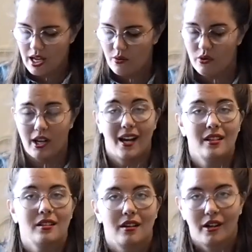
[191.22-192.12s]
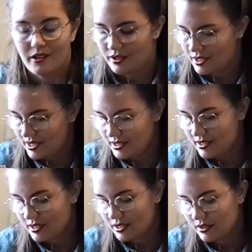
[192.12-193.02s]
And what I didn't know
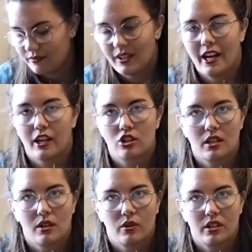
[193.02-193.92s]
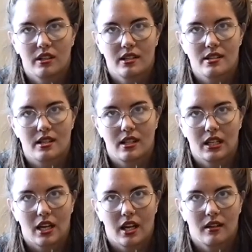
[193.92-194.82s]
is I actually ordered this, and
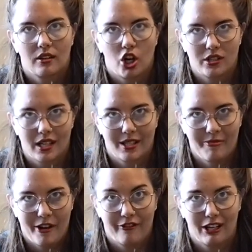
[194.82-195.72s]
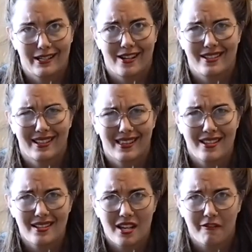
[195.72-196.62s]
then I contacted my friend and I was like,
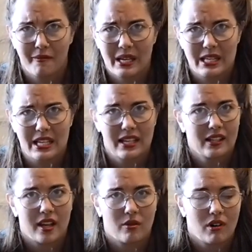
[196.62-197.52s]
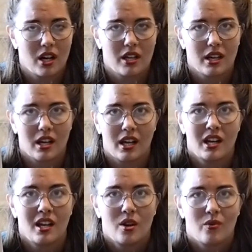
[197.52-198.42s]
there's stuff missing. Like, where's
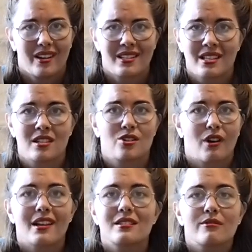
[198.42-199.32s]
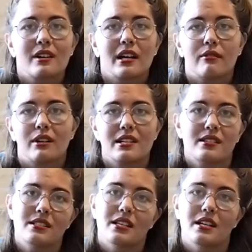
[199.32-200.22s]
the stress away?
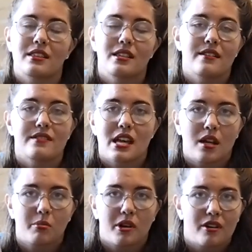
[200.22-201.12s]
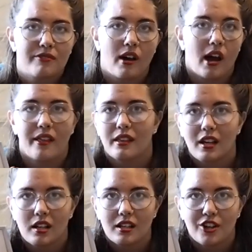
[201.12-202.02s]
Where's the Thieves hand purifier? I
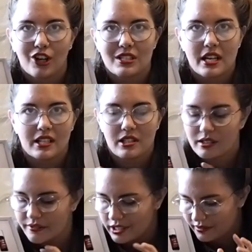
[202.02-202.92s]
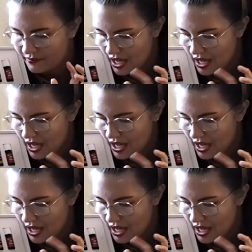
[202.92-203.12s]
think I need to contact Young Living.